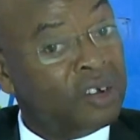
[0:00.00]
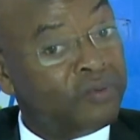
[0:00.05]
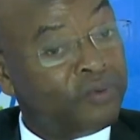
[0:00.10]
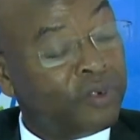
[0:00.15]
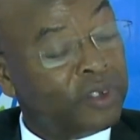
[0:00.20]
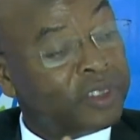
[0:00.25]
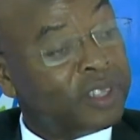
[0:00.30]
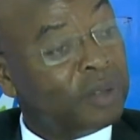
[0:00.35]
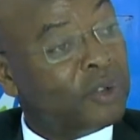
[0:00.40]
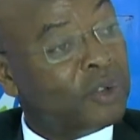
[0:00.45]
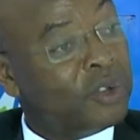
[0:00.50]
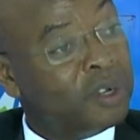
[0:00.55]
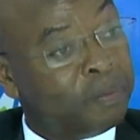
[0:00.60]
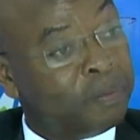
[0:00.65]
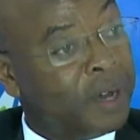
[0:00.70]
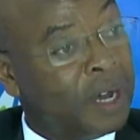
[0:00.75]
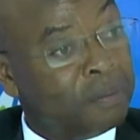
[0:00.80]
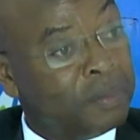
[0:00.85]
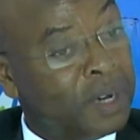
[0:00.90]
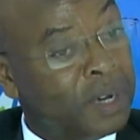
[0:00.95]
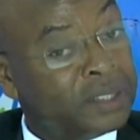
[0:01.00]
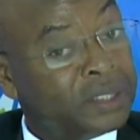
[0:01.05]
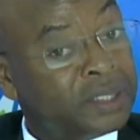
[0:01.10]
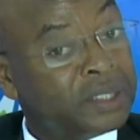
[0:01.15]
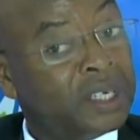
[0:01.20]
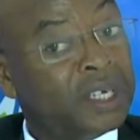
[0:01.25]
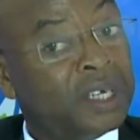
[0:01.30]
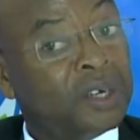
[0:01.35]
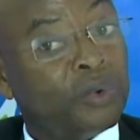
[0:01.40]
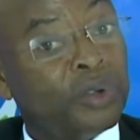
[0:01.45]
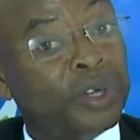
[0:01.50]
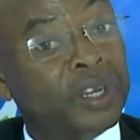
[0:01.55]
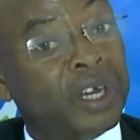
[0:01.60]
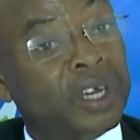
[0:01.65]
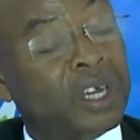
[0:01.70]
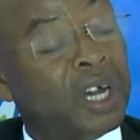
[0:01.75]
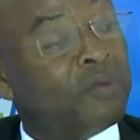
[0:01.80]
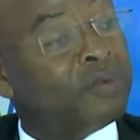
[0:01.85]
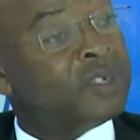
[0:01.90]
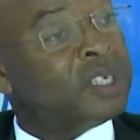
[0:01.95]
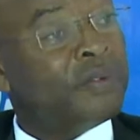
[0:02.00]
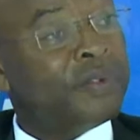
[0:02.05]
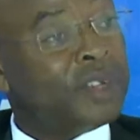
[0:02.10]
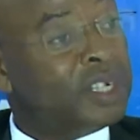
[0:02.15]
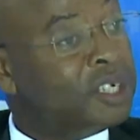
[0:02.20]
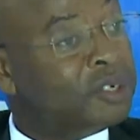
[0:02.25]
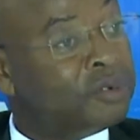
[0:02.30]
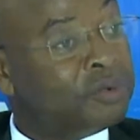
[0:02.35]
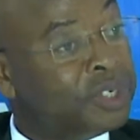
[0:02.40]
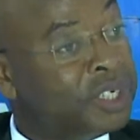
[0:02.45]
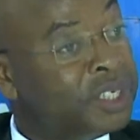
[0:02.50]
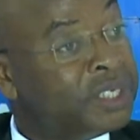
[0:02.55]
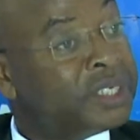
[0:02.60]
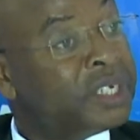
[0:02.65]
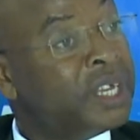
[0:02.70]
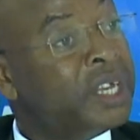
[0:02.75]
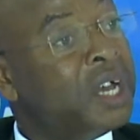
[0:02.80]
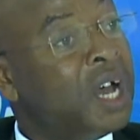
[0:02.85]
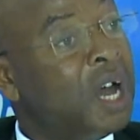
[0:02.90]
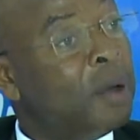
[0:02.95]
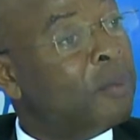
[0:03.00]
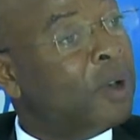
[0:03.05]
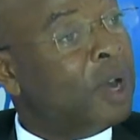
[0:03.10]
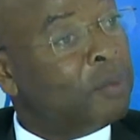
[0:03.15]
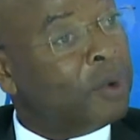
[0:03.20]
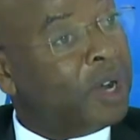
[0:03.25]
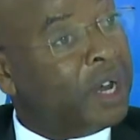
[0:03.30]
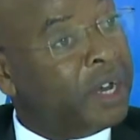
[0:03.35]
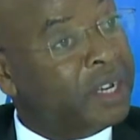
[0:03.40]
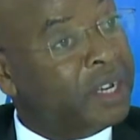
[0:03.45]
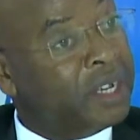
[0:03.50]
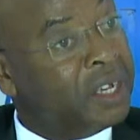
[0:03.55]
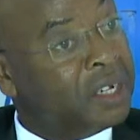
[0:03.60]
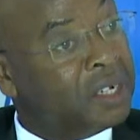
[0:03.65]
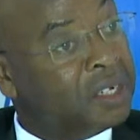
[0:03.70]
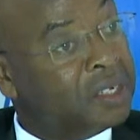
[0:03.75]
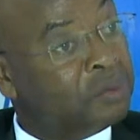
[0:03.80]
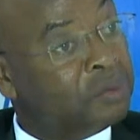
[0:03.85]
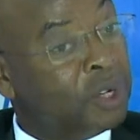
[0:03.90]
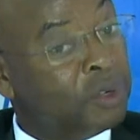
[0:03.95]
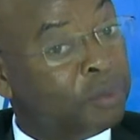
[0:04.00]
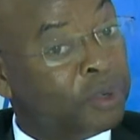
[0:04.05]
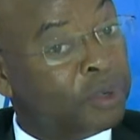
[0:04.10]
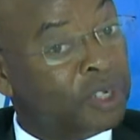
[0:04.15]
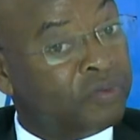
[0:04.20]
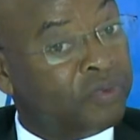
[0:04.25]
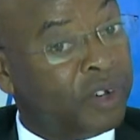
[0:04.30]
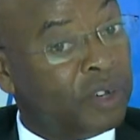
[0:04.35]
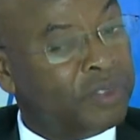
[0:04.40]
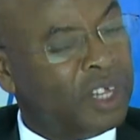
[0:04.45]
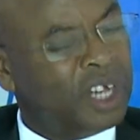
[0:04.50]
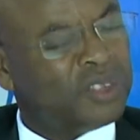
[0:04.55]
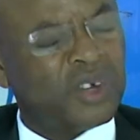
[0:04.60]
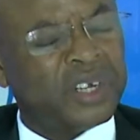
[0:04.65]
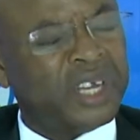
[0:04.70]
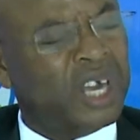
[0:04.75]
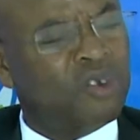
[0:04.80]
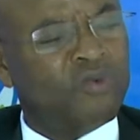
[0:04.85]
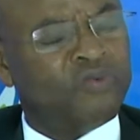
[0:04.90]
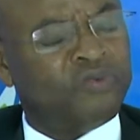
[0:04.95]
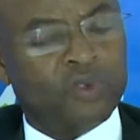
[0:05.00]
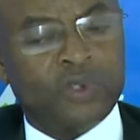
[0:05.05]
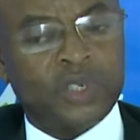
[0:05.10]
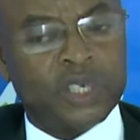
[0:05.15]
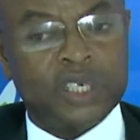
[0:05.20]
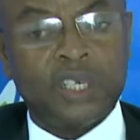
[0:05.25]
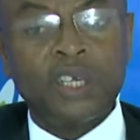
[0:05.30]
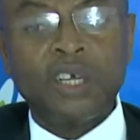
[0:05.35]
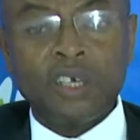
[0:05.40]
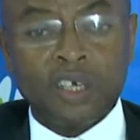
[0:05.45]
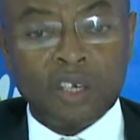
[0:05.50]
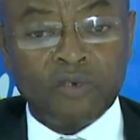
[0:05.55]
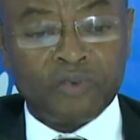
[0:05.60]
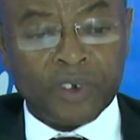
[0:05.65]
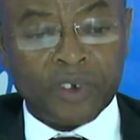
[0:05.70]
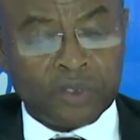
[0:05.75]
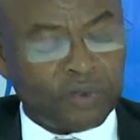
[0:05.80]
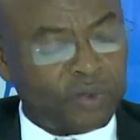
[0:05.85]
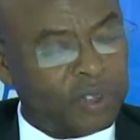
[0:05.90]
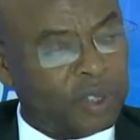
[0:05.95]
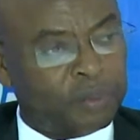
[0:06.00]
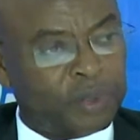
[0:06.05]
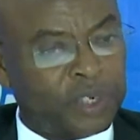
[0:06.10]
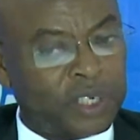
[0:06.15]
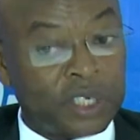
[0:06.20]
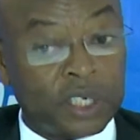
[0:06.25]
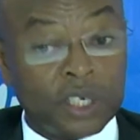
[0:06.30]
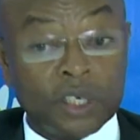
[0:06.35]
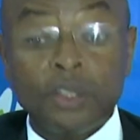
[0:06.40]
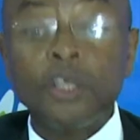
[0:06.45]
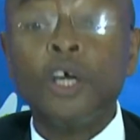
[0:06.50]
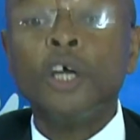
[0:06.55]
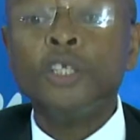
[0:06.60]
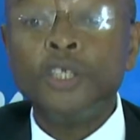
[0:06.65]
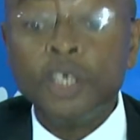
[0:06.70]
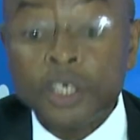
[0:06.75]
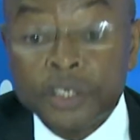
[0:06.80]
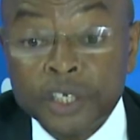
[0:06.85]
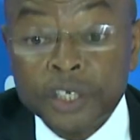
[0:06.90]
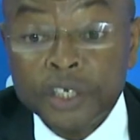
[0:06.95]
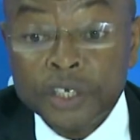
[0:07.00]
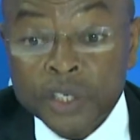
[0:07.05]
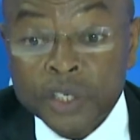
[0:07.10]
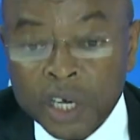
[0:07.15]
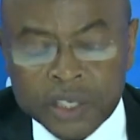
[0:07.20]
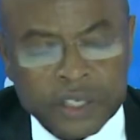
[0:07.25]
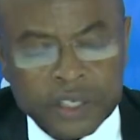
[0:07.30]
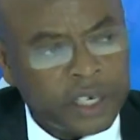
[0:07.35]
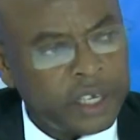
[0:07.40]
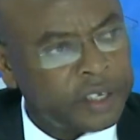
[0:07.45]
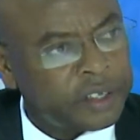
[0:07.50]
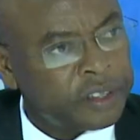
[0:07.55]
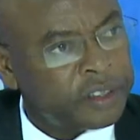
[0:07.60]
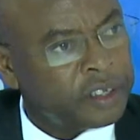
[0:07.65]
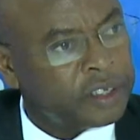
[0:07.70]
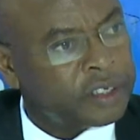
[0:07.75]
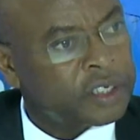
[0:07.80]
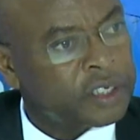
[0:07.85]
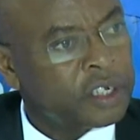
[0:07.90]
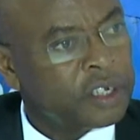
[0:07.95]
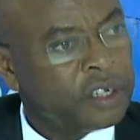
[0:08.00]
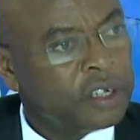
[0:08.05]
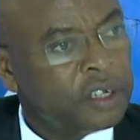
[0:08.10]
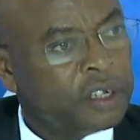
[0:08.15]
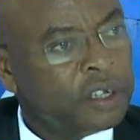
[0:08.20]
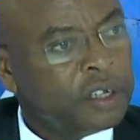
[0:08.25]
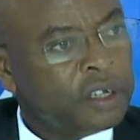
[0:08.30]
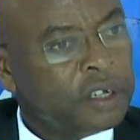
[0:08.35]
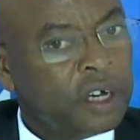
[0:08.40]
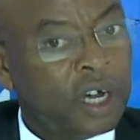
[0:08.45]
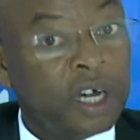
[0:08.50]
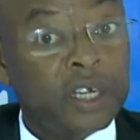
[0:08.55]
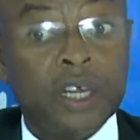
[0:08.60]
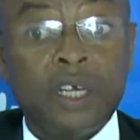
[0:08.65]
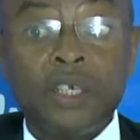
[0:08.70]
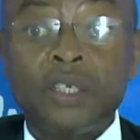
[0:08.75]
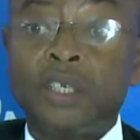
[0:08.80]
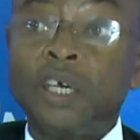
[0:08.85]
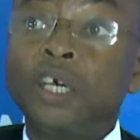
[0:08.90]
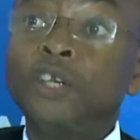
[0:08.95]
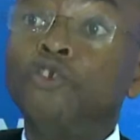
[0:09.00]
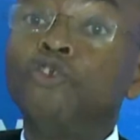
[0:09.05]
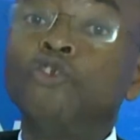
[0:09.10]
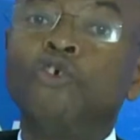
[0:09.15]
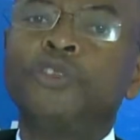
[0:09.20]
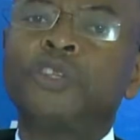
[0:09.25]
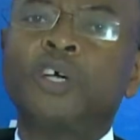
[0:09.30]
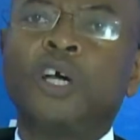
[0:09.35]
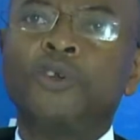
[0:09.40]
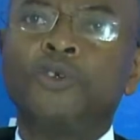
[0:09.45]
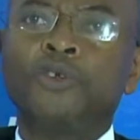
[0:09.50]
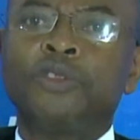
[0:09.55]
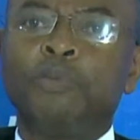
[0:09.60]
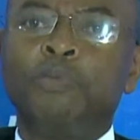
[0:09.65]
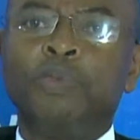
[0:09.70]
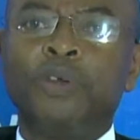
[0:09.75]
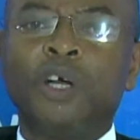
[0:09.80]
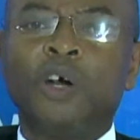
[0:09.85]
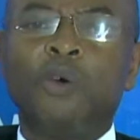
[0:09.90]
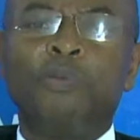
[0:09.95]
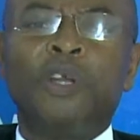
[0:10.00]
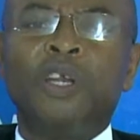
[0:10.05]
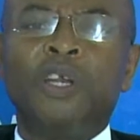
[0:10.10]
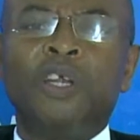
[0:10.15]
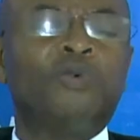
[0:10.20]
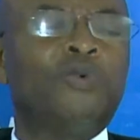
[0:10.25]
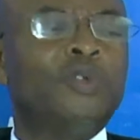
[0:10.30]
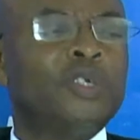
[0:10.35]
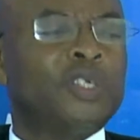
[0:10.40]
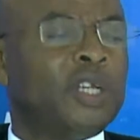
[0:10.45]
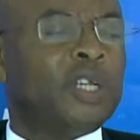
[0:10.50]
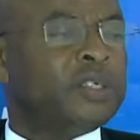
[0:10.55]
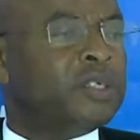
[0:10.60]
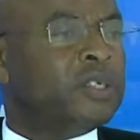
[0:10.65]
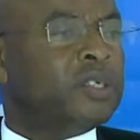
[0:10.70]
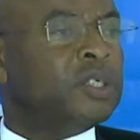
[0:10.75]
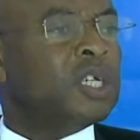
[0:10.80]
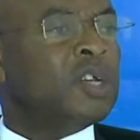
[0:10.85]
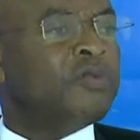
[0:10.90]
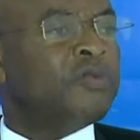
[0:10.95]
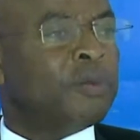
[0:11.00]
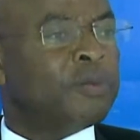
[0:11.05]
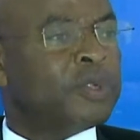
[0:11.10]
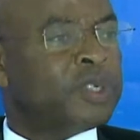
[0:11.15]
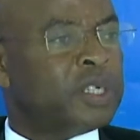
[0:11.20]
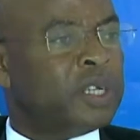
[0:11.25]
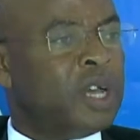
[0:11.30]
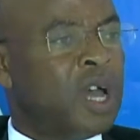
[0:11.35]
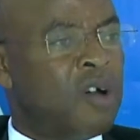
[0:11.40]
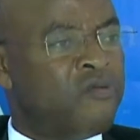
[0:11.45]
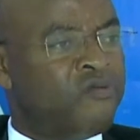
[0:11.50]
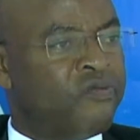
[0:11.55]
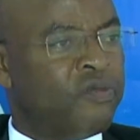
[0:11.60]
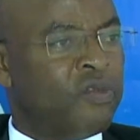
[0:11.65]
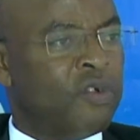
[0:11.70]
40 million per month. When I have 70 degrees, I'm earning 1.5. That one I refused in front of the president, just in his eyes like this. And I said, no, it cannot be. How many degrees does Jennifer Musi have?